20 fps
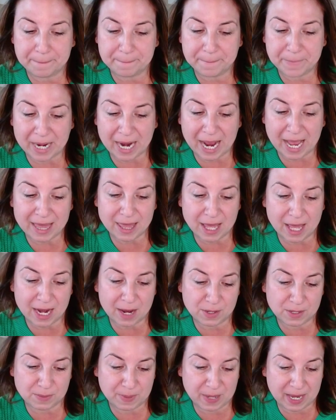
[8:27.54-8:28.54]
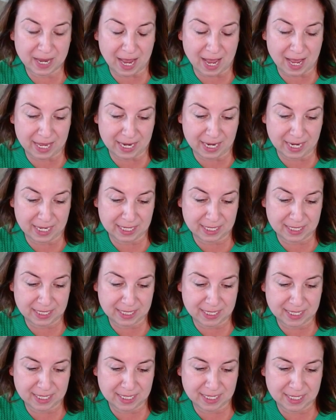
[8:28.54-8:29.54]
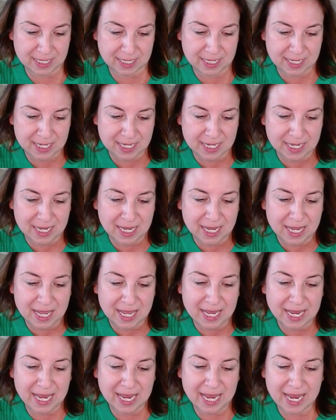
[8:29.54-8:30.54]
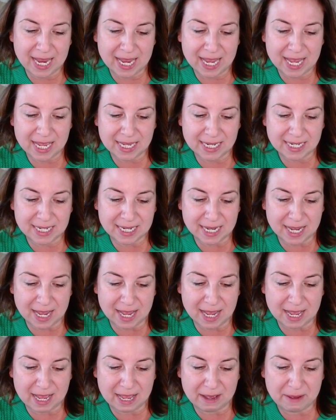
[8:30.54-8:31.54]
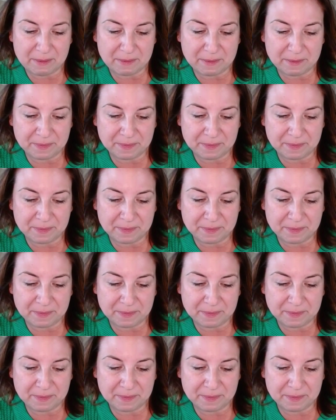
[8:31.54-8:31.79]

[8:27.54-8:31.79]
but I thought I was being honest. And I